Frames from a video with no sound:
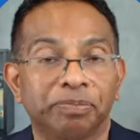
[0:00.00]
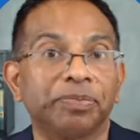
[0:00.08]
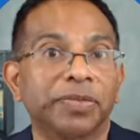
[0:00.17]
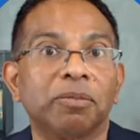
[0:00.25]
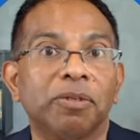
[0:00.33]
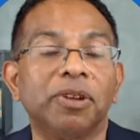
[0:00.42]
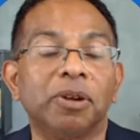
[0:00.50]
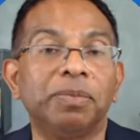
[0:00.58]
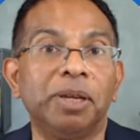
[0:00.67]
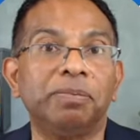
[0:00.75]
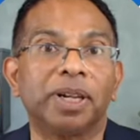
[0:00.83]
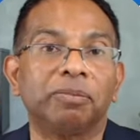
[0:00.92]
some of your
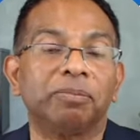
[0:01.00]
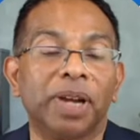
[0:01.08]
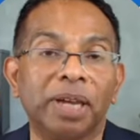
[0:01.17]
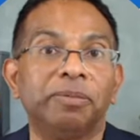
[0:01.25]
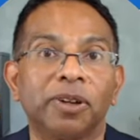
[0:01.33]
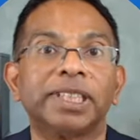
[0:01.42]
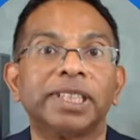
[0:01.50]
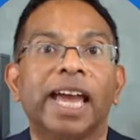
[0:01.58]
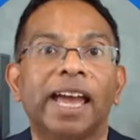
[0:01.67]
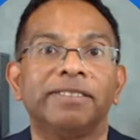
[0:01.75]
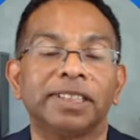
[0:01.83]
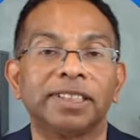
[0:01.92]
people may not
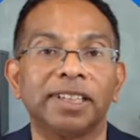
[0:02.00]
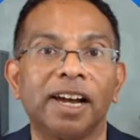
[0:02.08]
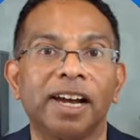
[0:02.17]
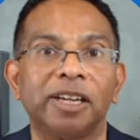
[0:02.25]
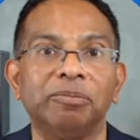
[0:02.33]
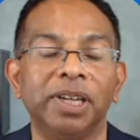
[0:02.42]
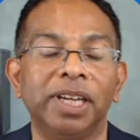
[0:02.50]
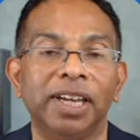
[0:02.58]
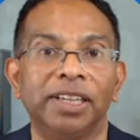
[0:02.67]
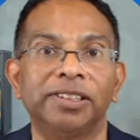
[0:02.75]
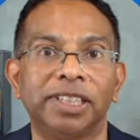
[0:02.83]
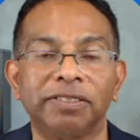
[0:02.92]
have the time
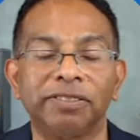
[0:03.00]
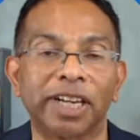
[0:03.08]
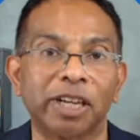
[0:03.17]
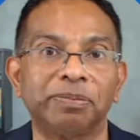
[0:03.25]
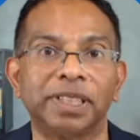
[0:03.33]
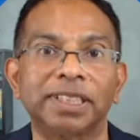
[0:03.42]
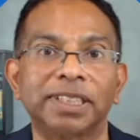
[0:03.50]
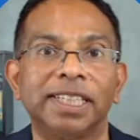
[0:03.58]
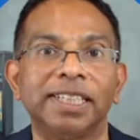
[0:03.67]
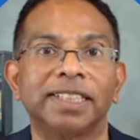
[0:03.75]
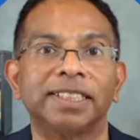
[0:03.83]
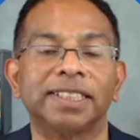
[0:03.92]
to develop the
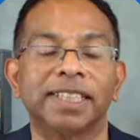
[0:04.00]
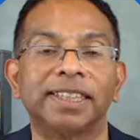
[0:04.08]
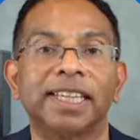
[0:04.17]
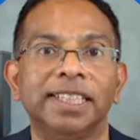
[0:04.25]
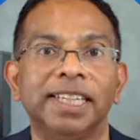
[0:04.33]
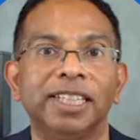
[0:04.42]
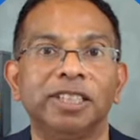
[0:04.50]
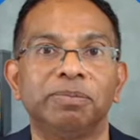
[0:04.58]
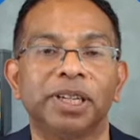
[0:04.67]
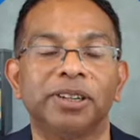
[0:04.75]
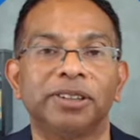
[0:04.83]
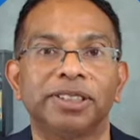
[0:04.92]
skills that they need
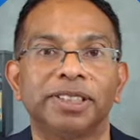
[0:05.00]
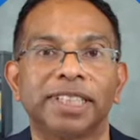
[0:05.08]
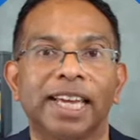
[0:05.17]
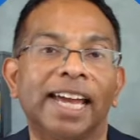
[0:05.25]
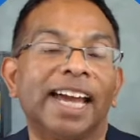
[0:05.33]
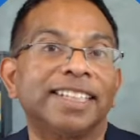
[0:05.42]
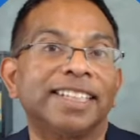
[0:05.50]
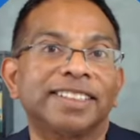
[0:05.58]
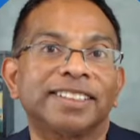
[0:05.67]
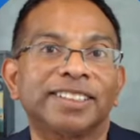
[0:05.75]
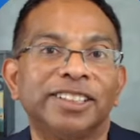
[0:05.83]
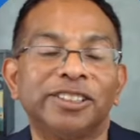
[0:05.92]
because the AI is
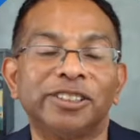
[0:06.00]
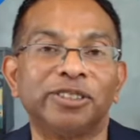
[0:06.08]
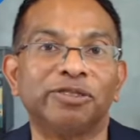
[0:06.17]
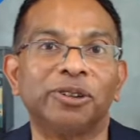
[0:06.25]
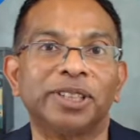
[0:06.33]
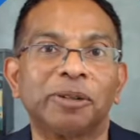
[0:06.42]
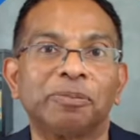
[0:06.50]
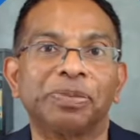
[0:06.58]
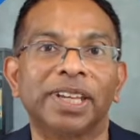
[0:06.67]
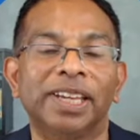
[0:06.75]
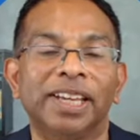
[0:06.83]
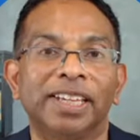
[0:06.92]
just going to do it for them.
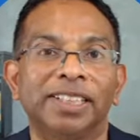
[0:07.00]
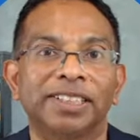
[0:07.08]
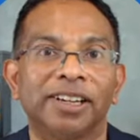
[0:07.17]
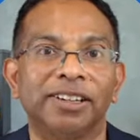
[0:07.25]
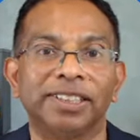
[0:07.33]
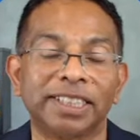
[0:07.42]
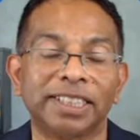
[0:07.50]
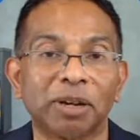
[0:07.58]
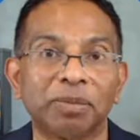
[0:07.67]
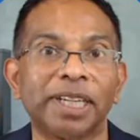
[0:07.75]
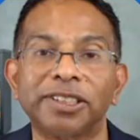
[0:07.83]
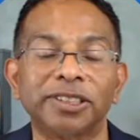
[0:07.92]
So it's a
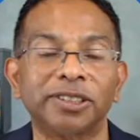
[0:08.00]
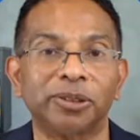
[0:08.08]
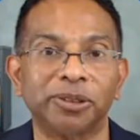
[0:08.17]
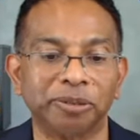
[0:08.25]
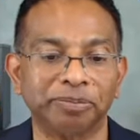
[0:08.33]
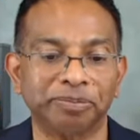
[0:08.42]
double-edged sword.